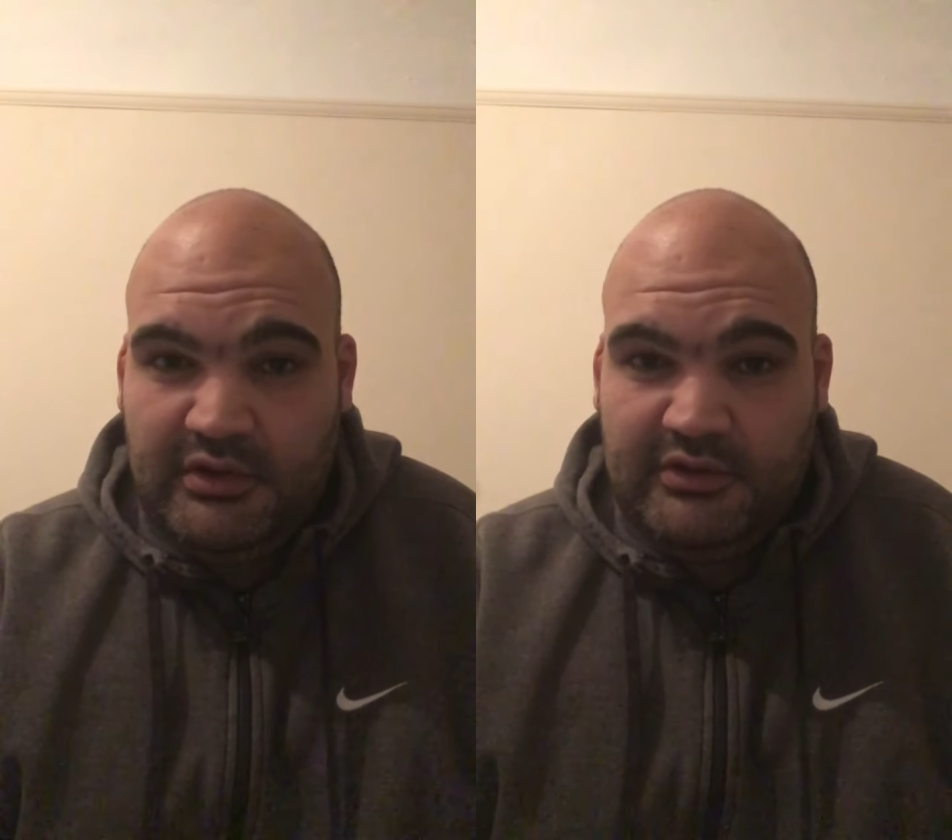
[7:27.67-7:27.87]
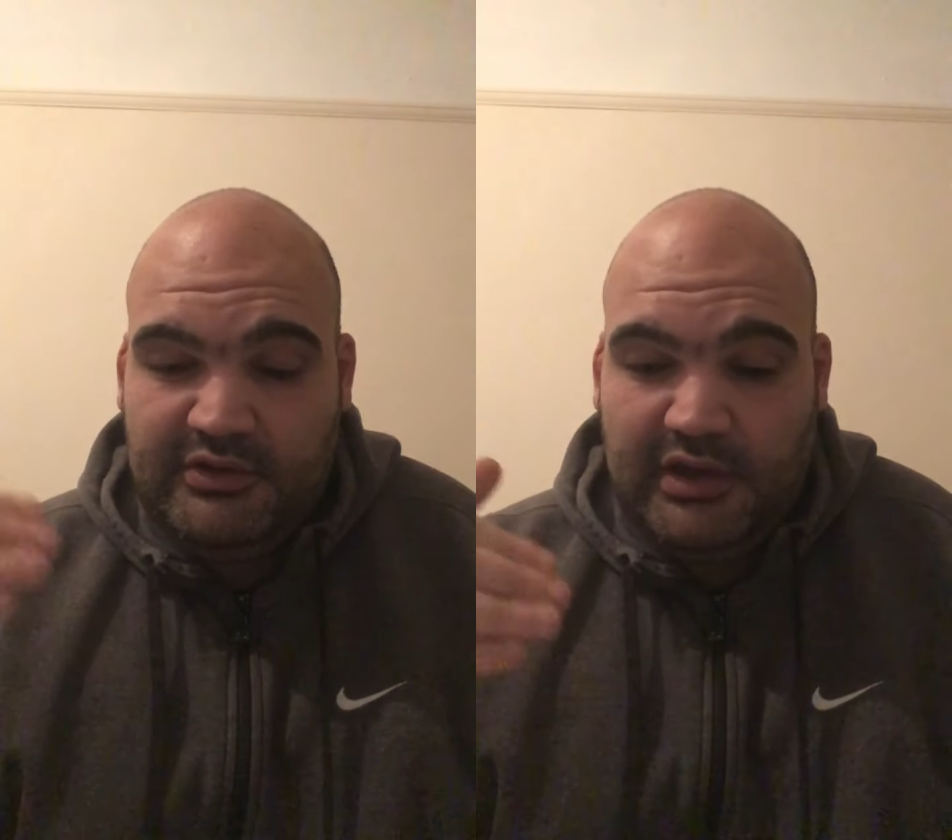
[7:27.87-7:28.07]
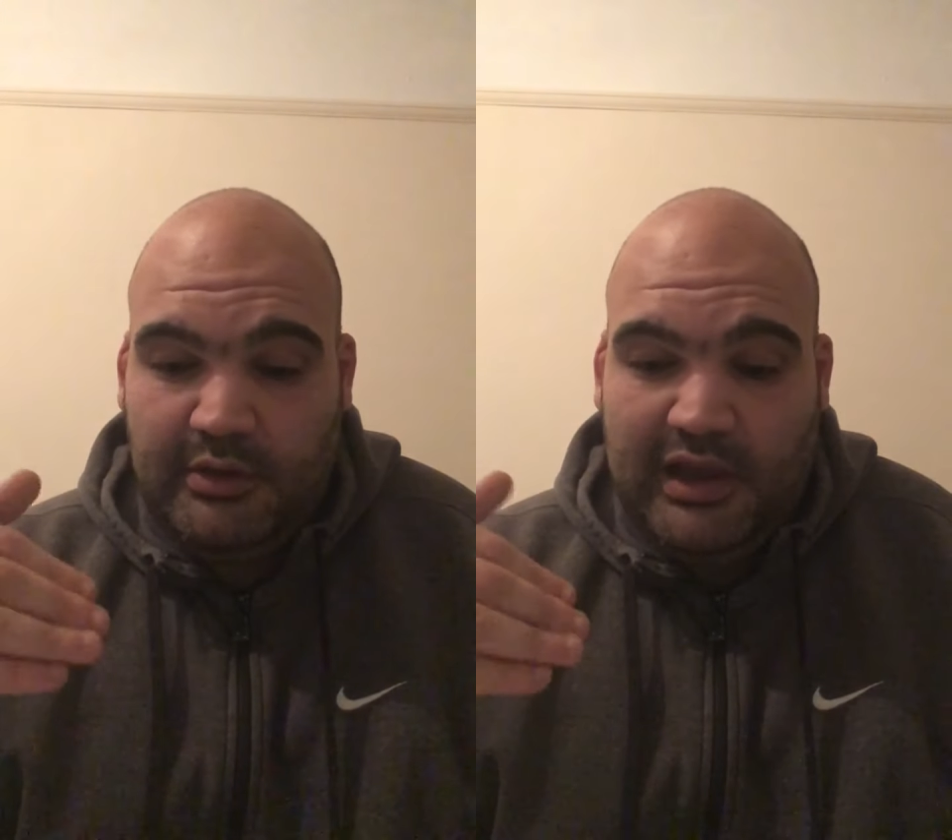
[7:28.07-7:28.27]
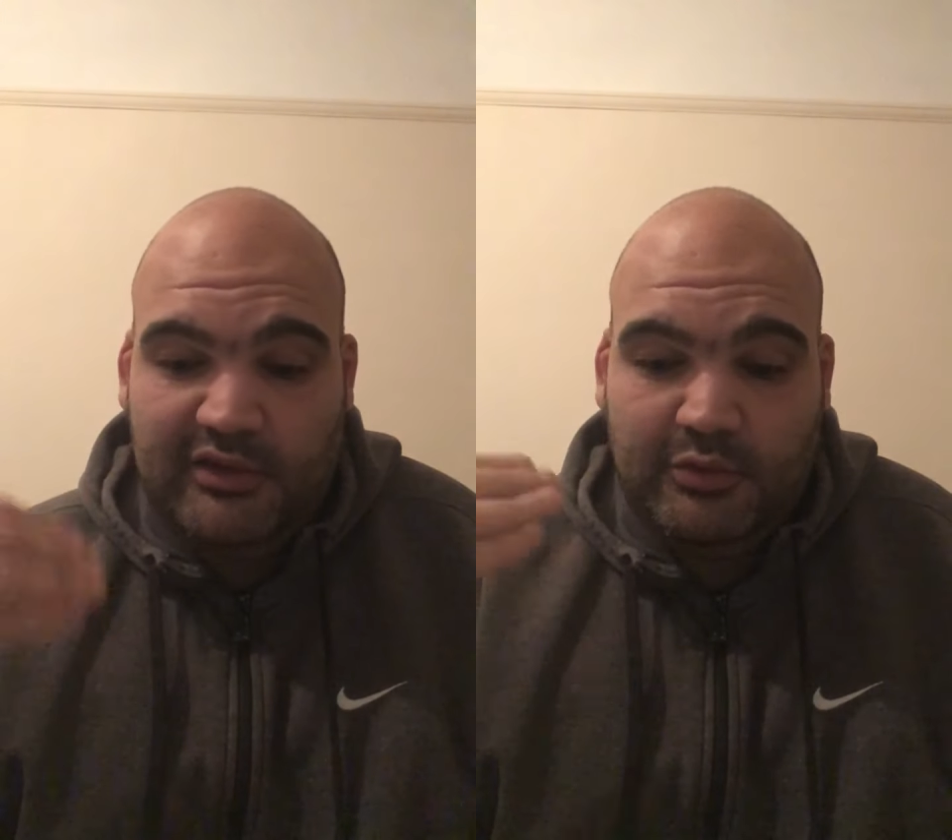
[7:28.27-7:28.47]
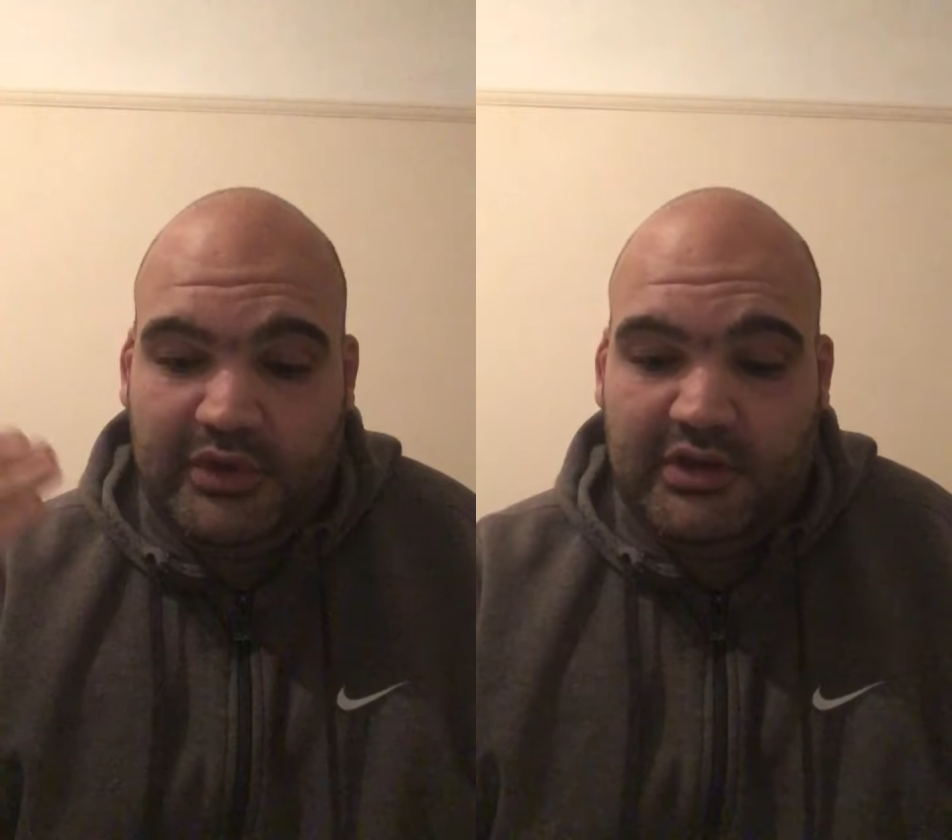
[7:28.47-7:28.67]
So
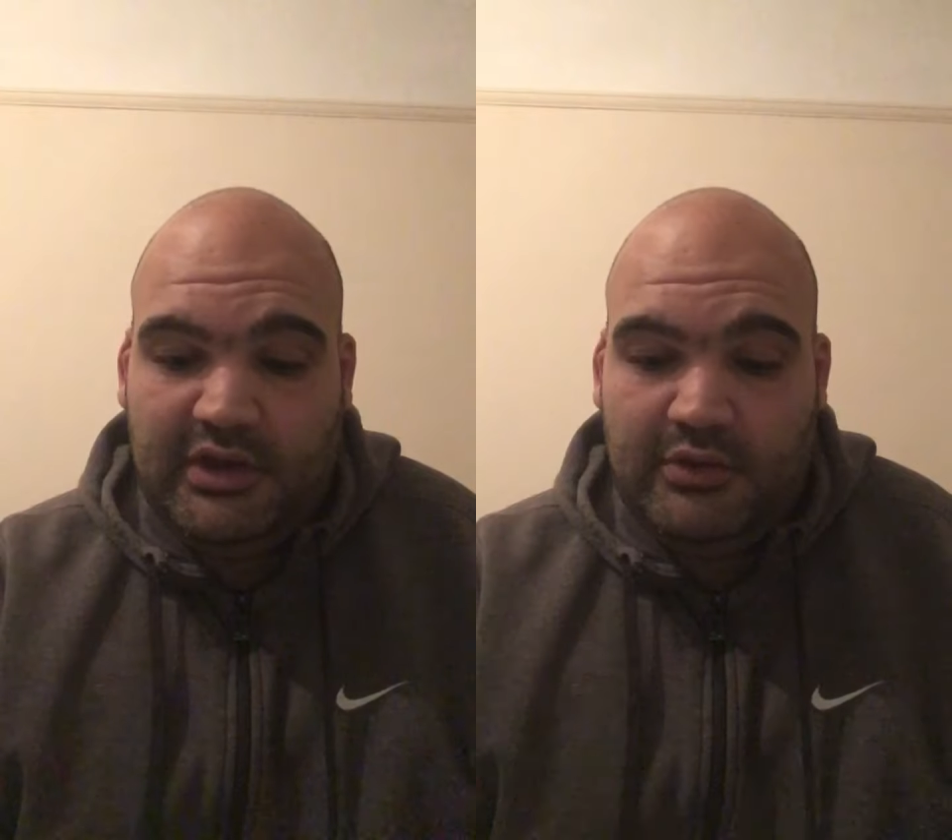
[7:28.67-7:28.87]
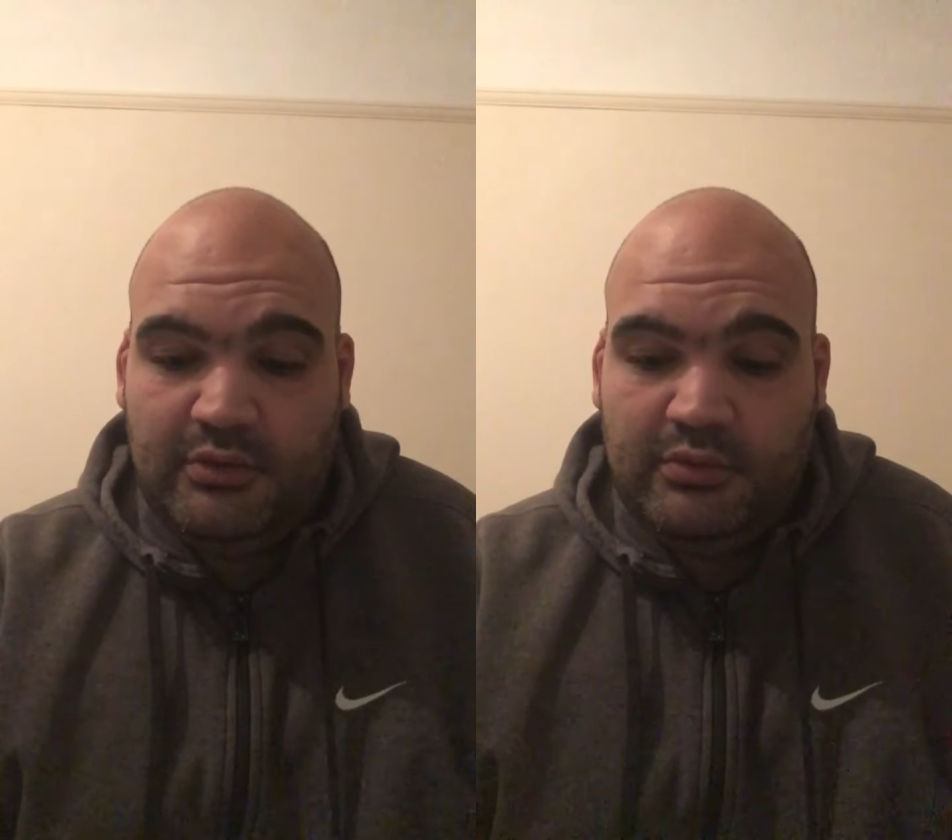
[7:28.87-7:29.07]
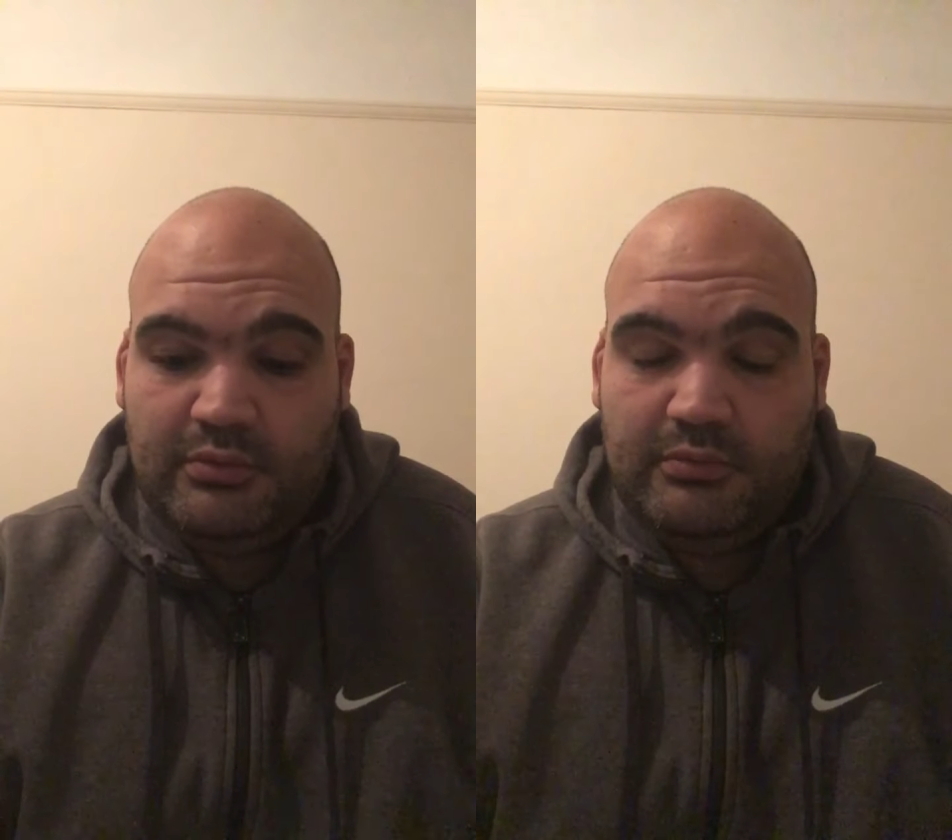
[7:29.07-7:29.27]
as we know,